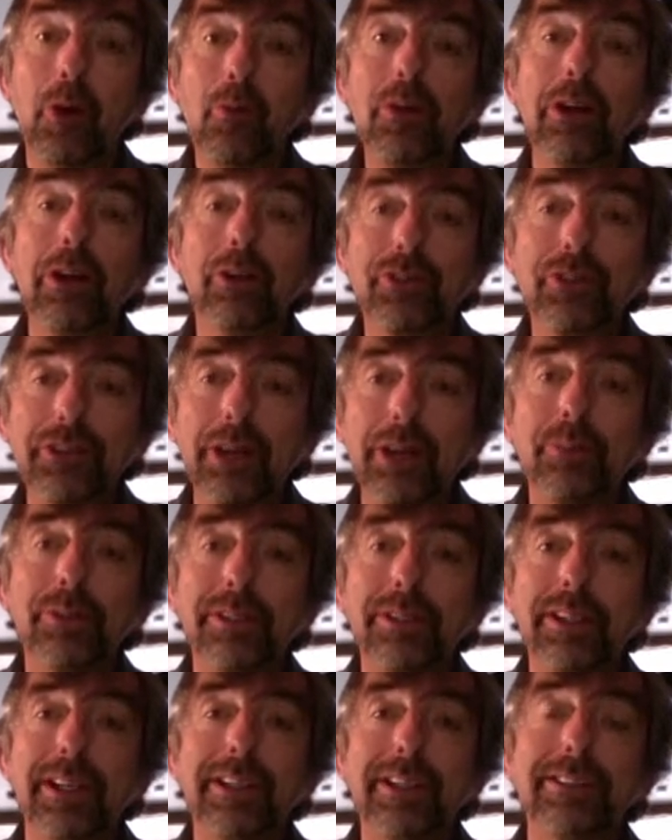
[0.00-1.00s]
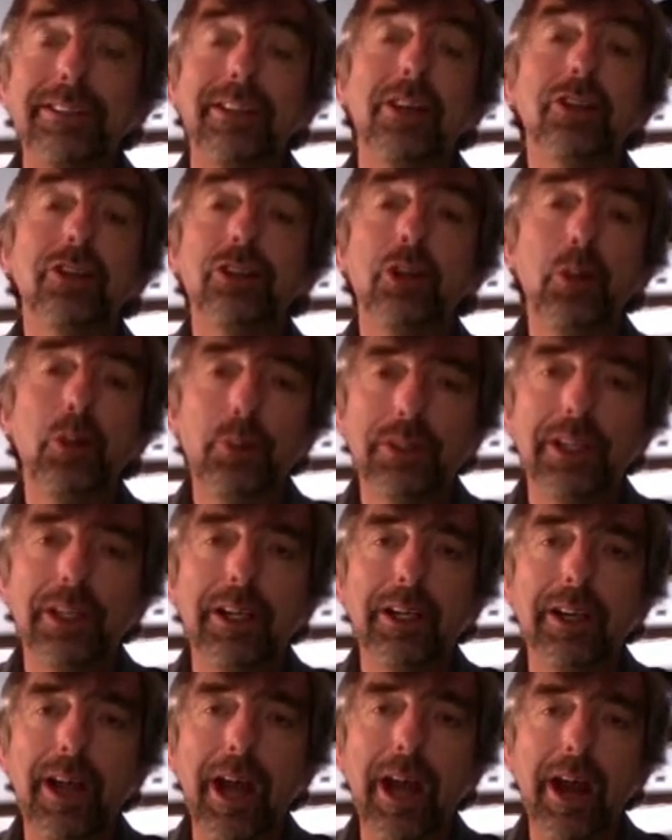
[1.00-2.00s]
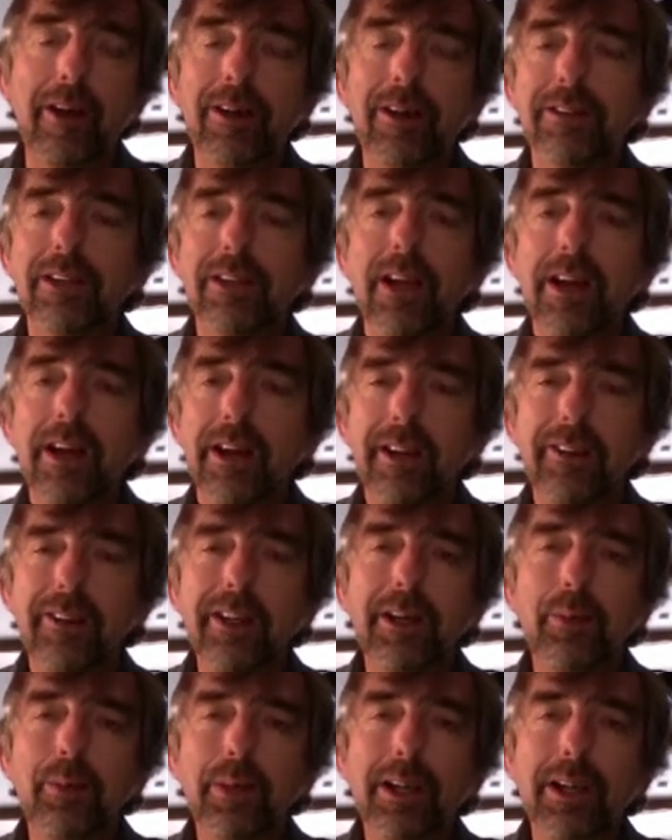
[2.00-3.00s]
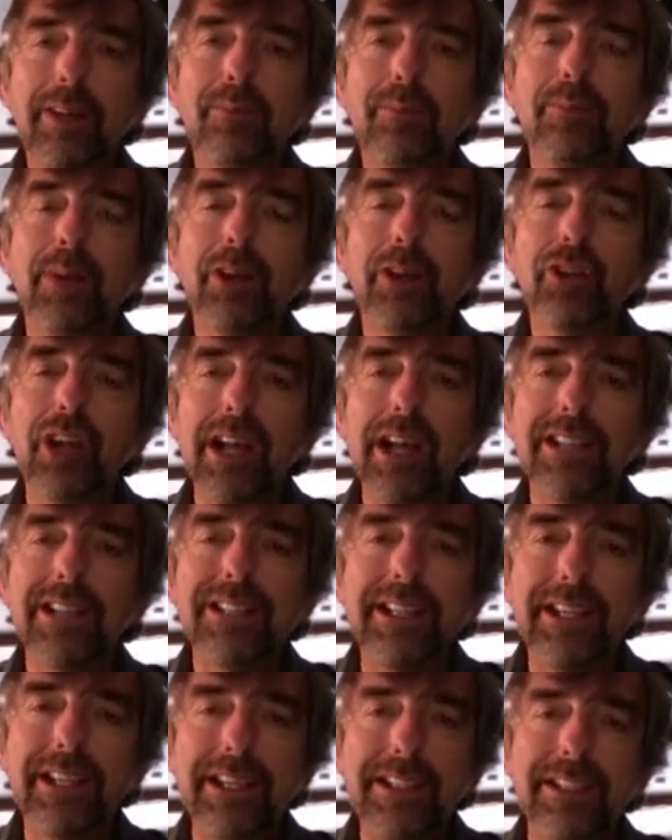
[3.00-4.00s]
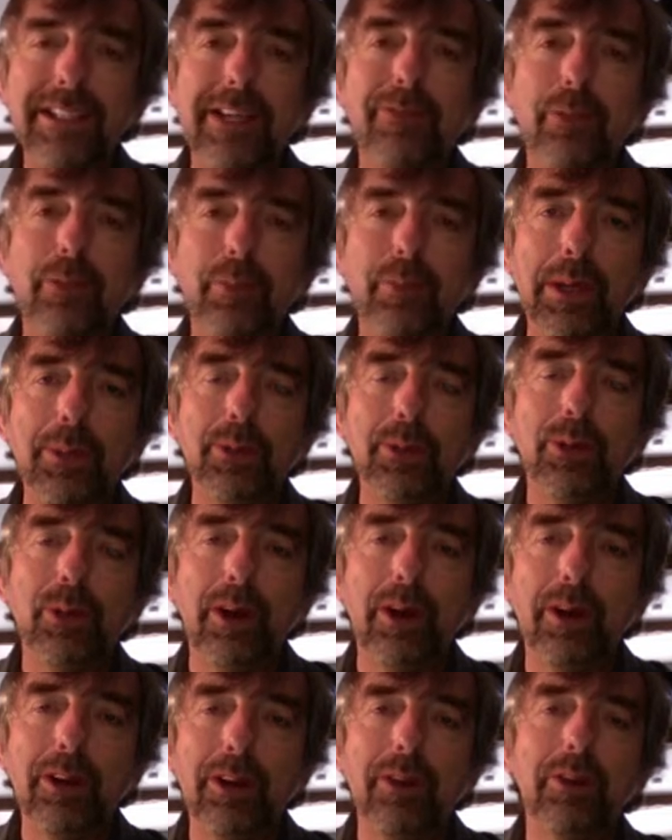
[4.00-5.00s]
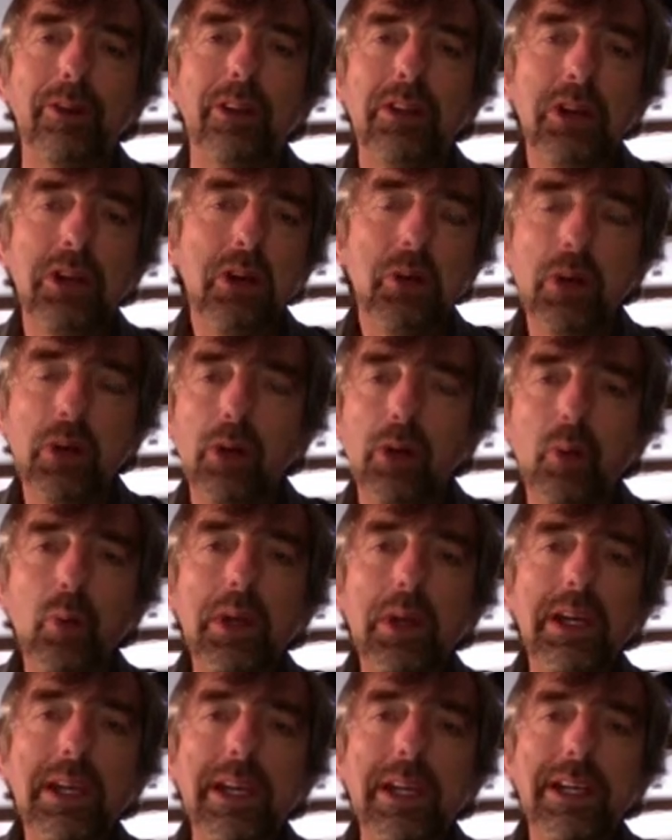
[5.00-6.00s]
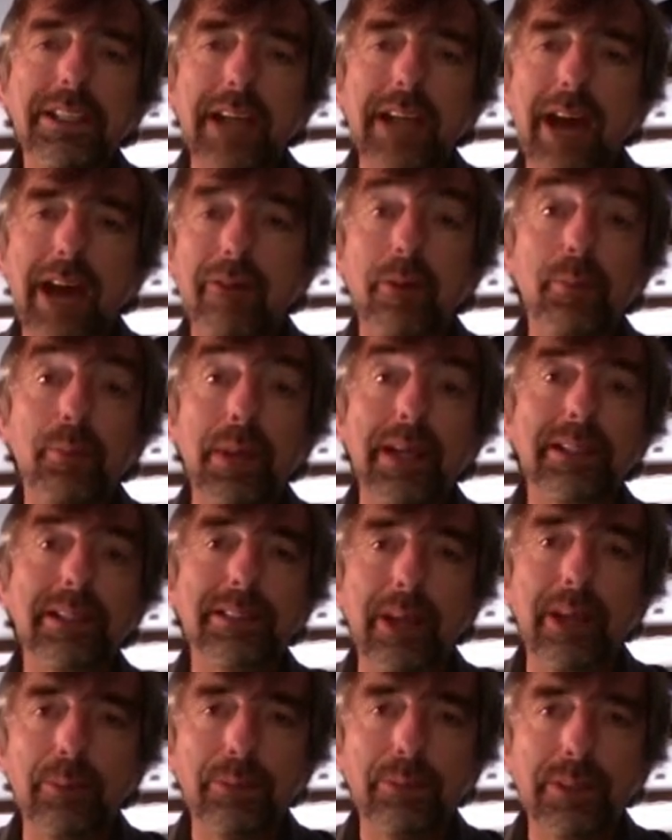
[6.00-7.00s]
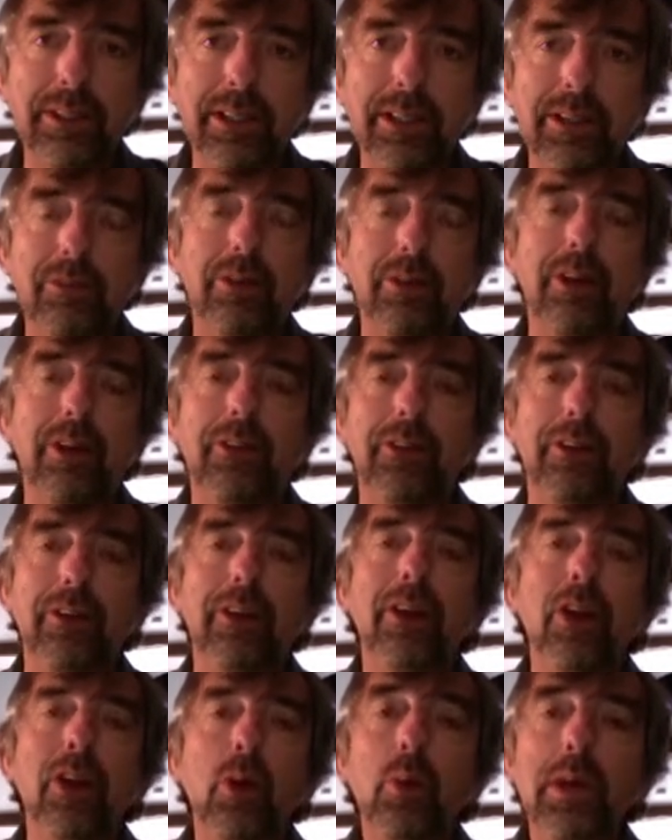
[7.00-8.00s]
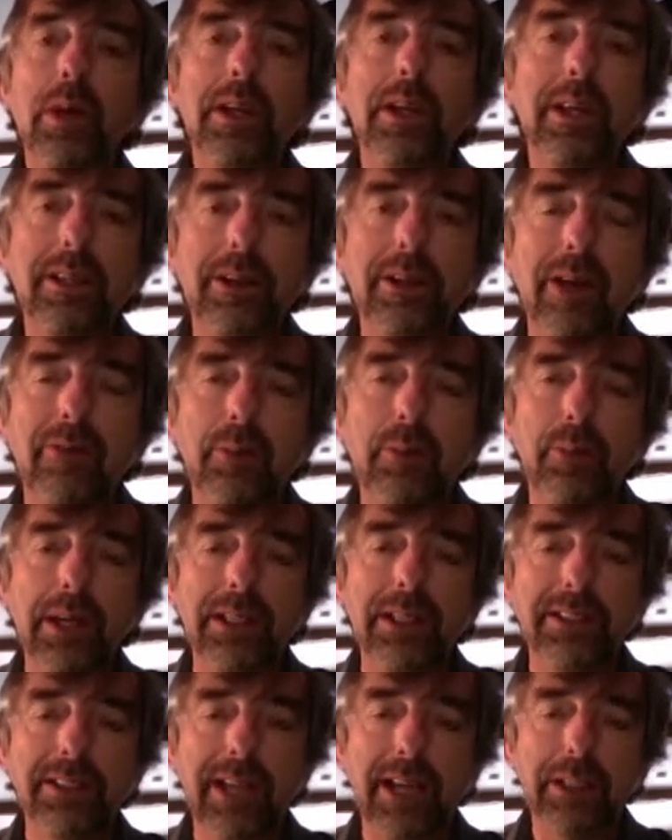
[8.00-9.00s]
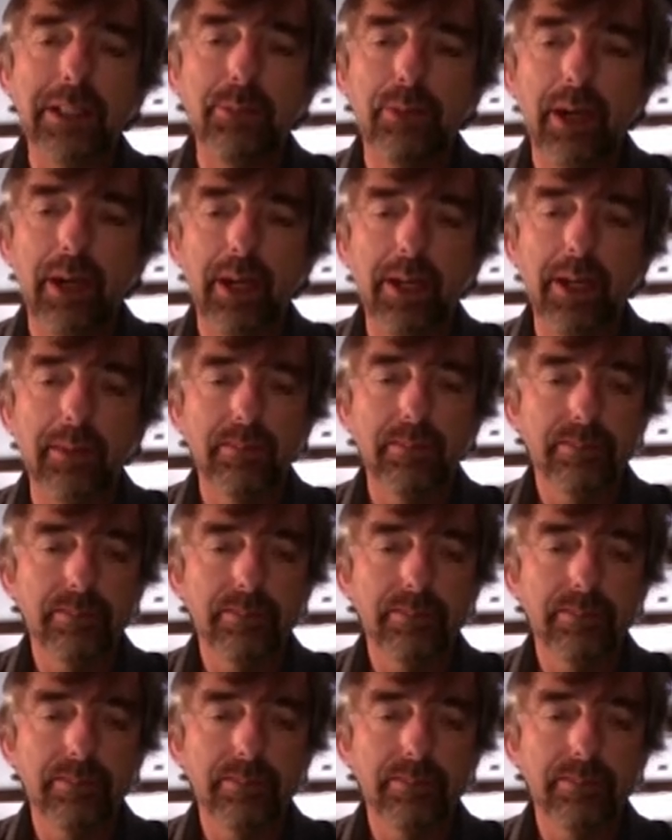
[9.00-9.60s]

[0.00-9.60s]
real subsidies to particular areas. And I think it would be much less easy for people to argue that we need to have a big subsidy rather than we need to have a big tax break.